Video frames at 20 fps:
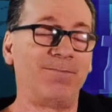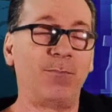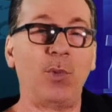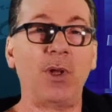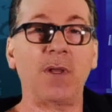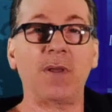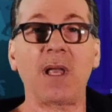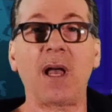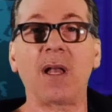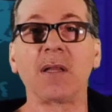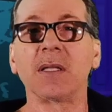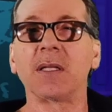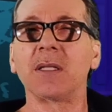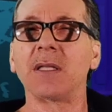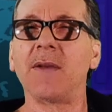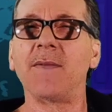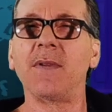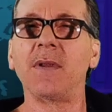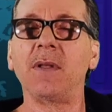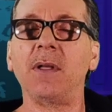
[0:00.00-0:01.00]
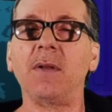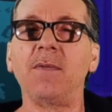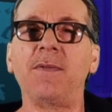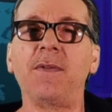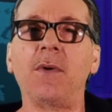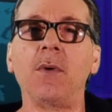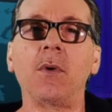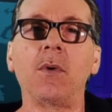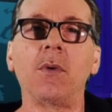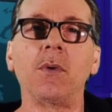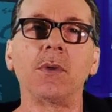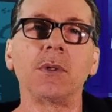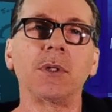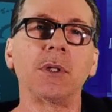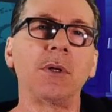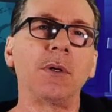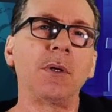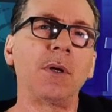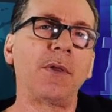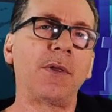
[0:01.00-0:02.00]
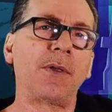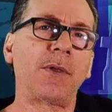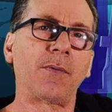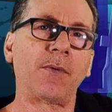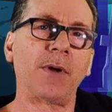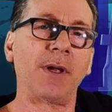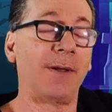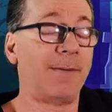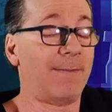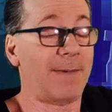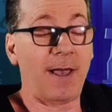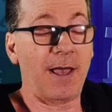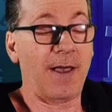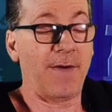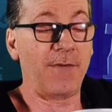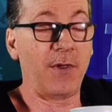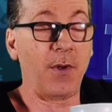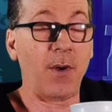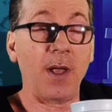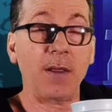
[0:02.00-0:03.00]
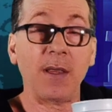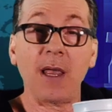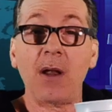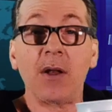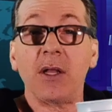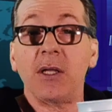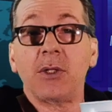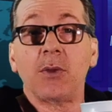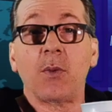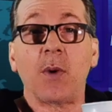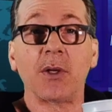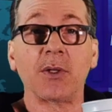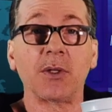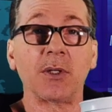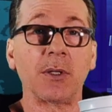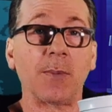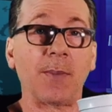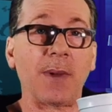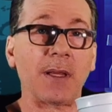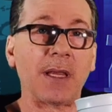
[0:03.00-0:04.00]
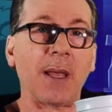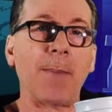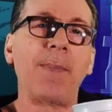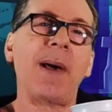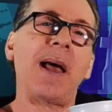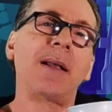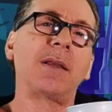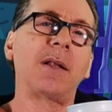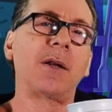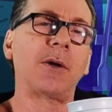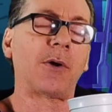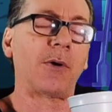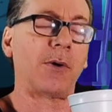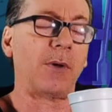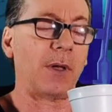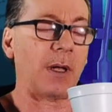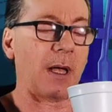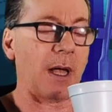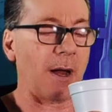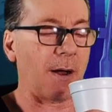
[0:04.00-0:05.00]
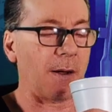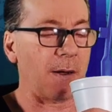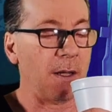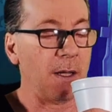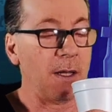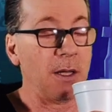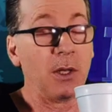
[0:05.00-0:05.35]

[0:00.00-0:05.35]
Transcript: Went down to 17 phone calls a year to 3. I have no idea. Don't ask questions about that. Back to the curling iron.